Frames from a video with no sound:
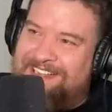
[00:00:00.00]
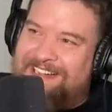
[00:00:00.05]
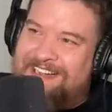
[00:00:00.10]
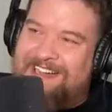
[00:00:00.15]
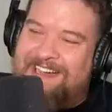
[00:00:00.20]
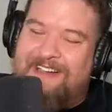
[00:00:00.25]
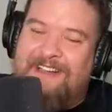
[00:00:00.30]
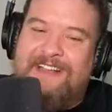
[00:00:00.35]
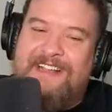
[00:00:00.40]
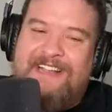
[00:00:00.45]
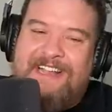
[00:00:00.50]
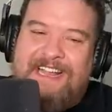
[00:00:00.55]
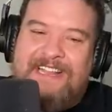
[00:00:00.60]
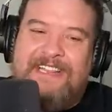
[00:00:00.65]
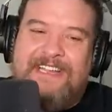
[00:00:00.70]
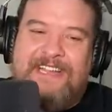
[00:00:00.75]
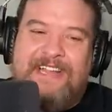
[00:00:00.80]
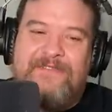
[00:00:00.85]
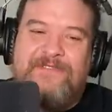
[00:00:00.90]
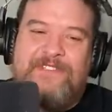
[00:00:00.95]
Uh, and
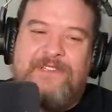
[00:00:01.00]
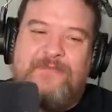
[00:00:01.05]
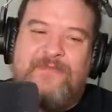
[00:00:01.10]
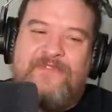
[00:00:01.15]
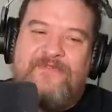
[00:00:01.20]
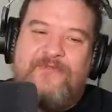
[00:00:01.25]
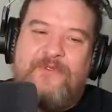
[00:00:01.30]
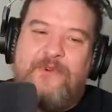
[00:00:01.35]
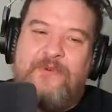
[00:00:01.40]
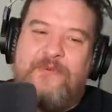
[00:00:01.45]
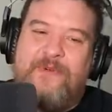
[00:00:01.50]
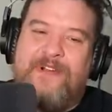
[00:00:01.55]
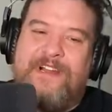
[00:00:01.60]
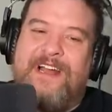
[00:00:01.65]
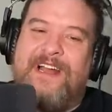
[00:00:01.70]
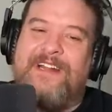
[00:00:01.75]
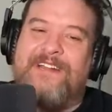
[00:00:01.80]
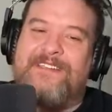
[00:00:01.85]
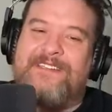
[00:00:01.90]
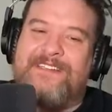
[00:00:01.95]
like I've said before, we're
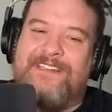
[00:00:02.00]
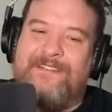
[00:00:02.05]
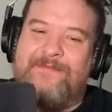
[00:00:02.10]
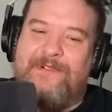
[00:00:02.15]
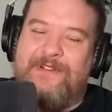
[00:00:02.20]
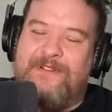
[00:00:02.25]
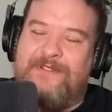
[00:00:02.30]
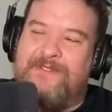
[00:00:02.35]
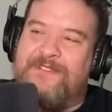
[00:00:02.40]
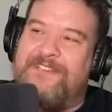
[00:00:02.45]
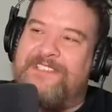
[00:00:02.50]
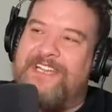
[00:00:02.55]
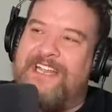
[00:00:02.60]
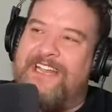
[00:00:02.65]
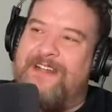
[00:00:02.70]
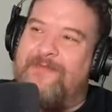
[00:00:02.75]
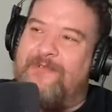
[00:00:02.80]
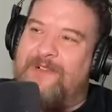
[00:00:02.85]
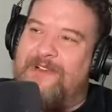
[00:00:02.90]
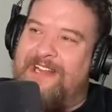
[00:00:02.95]
not team Uncle
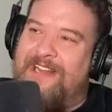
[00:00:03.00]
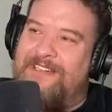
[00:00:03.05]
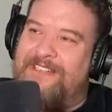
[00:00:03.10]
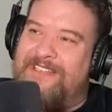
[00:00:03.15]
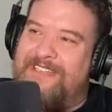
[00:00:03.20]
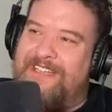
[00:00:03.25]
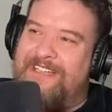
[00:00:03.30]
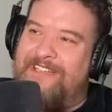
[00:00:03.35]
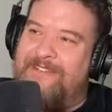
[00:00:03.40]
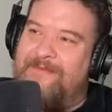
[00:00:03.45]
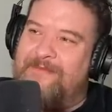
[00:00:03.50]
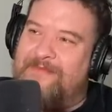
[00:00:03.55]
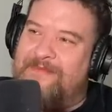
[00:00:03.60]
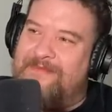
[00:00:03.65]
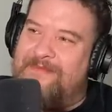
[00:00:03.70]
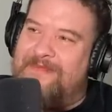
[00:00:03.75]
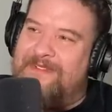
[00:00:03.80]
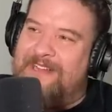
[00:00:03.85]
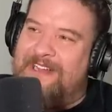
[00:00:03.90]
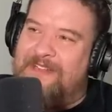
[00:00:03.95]
Sam, we're not team
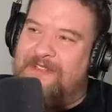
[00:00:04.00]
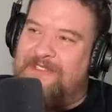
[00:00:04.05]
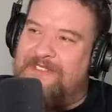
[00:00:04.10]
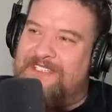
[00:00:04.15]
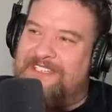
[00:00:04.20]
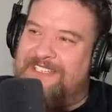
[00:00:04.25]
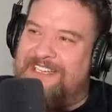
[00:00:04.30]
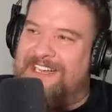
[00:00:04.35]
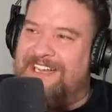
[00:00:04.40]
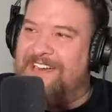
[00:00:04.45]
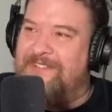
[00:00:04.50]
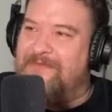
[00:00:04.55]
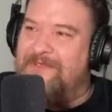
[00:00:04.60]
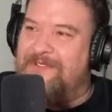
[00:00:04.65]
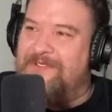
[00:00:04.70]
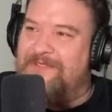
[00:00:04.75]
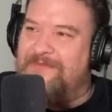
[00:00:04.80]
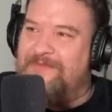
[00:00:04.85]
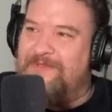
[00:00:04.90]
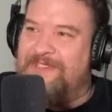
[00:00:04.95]
LCN,
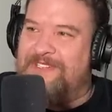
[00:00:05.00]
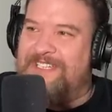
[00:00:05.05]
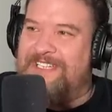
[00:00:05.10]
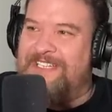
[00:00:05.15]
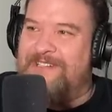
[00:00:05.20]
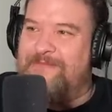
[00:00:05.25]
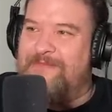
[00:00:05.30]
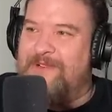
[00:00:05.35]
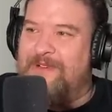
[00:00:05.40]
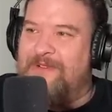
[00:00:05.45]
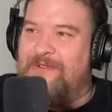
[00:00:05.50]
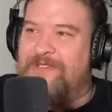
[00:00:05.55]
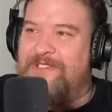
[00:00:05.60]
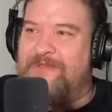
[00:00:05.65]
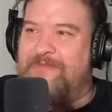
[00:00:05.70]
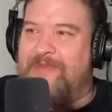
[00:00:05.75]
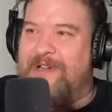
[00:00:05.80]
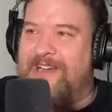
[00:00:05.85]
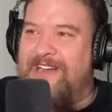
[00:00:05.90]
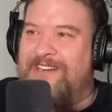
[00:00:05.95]
we're we're team OG
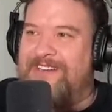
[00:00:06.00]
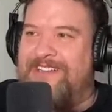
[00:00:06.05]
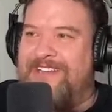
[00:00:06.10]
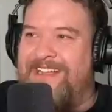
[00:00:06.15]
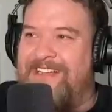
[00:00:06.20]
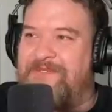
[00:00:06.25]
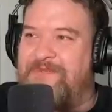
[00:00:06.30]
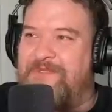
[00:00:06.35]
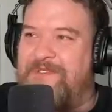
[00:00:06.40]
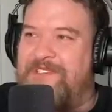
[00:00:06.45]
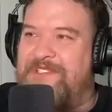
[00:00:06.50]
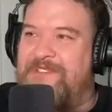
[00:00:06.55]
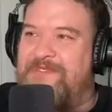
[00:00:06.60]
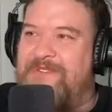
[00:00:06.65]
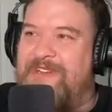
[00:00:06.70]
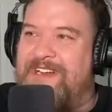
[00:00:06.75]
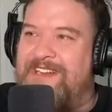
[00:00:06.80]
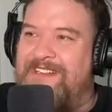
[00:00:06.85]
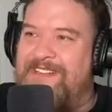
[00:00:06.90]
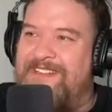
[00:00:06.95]
podcast. We're just
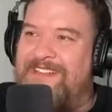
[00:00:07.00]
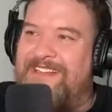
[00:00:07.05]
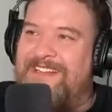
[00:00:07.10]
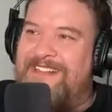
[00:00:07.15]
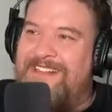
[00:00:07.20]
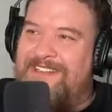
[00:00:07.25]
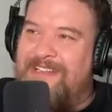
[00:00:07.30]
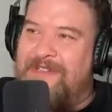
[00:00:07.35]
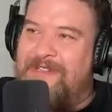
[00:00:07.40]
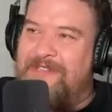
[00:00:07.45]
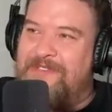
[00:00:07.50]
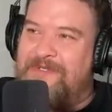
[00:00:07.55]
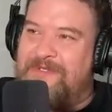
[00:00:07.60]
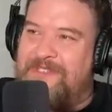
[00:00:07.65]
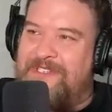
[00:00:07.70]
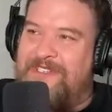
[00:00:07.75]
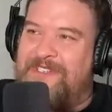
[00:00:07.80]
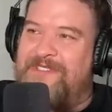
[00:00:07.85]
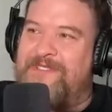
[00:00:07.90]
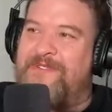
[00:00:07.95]
trying to tell
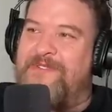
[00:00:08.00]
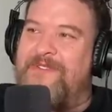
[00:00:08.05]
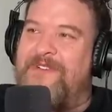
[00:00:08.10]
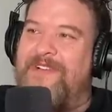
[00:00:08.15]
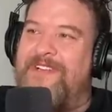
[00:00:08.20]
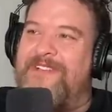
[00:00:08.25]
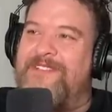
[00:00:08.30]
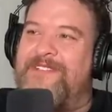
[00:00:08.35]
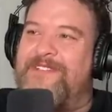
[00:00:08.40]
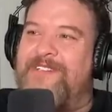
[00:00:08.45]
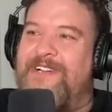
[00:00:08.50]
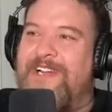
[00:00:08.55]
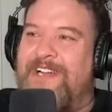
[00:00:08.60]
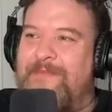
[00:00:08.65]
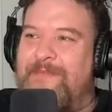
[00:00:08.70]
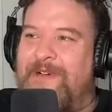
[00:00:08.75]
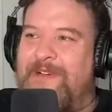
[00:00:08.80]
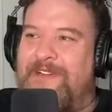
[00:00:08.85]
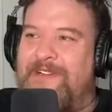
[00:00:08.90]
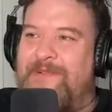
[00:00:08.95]
interesting stories and talk
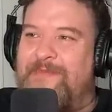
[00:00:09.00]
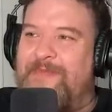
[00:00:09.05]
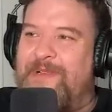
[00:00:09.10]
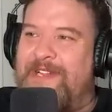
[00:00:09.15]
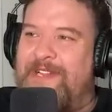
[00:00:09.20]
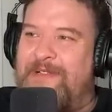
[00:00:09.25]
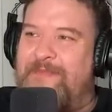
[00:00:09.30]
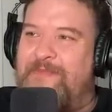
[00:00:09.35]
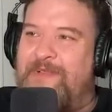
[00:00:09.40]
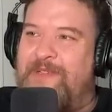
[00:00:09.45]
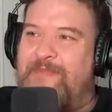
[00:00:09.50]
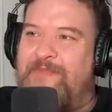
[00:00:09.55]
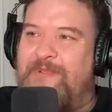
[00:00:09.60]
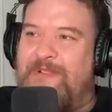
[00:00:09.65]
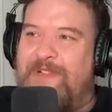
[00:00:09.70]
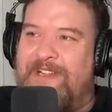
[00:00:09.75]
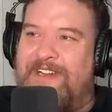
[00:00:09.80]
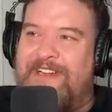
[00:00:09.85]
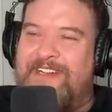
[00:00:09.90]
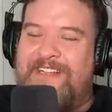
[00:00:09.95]
about compelling people.
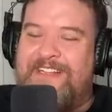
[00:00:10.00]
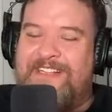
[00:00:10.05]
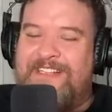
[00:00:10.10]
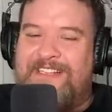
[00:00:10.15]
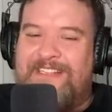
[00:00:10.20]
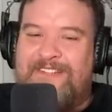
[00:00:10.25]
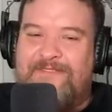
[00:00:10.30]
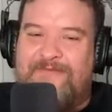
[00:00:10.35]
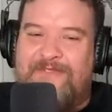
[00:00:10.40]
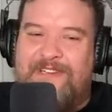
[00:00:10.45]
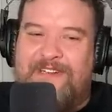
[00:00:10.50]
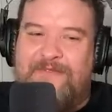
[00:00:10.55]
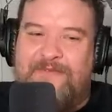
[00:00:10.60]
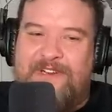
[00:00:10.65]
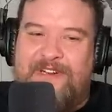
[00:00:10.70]
My, my closing two cents.